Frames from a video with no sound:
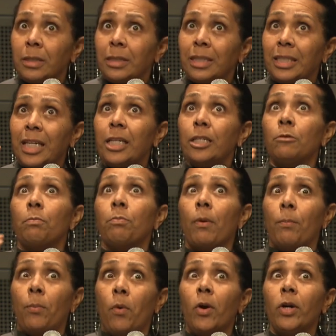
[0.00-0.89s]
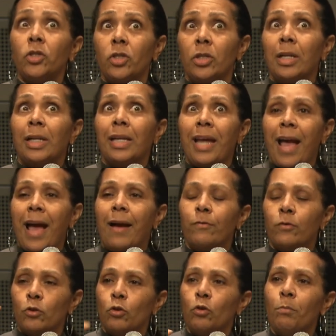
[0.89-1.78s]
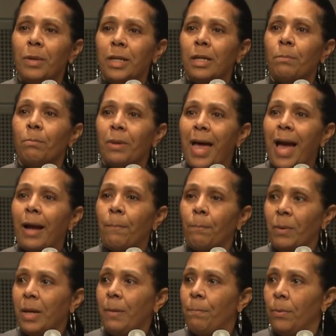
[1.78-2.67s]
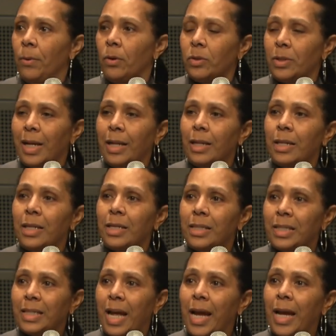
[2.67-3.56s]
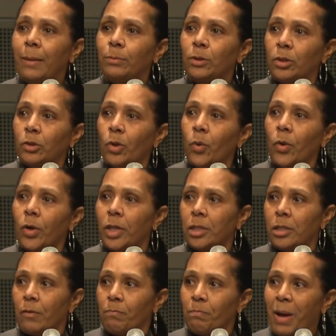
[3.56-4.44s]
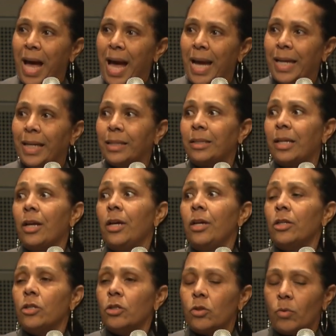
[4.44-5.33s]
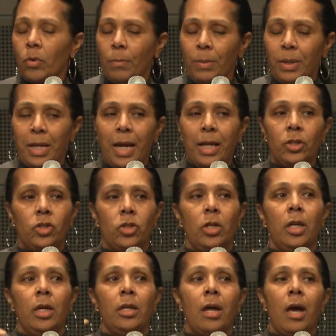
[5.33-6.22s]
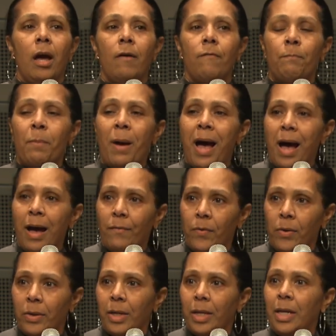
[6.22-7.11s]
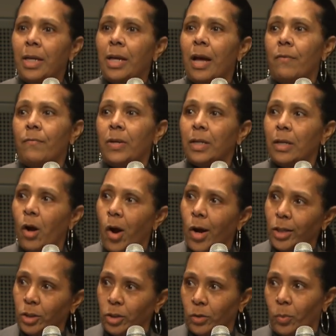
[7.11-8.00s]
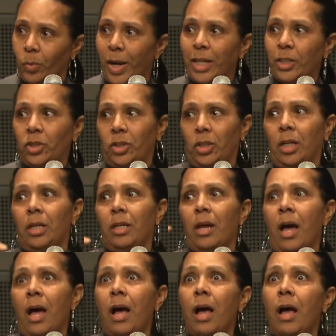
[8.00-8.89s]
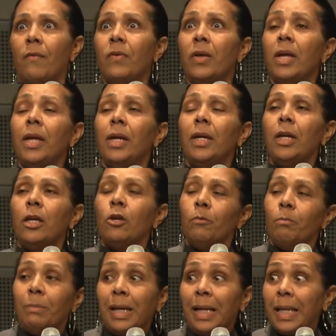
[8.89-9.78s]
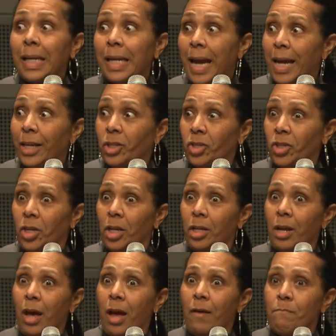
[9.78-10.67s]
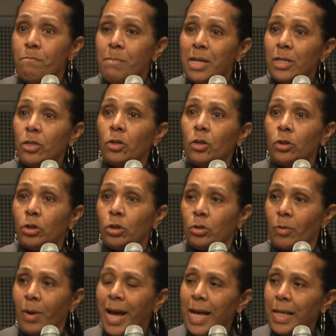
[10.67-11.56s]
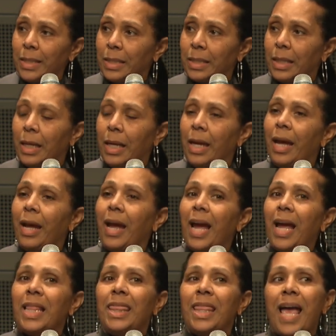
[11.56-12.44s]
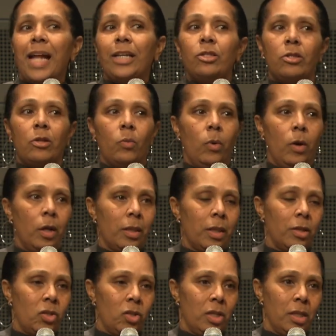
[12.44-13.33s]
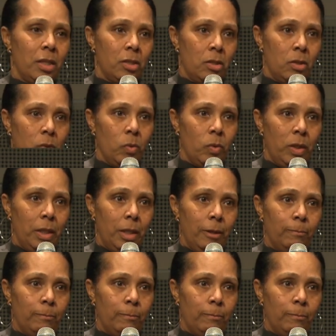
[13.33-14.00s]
disproportionately have too many black people telling the same stories of bias, discrimination, of poverty, of incarceration, of humiliation, of mental stress, and that's the work that she is doing.